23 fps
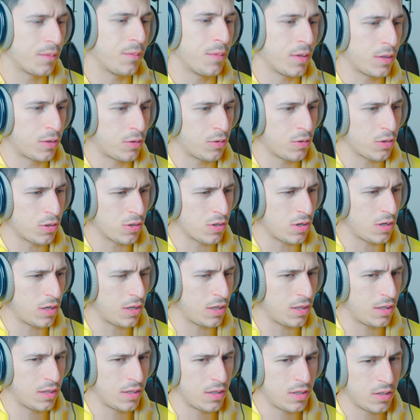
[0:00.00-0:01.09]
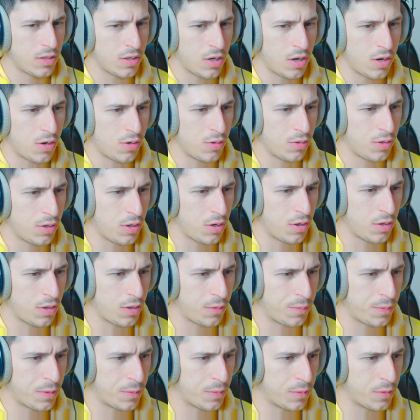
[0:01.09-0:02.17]
But usually all the other
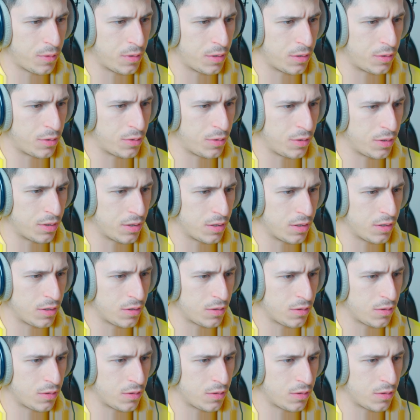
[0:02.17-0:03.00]
people are doing it,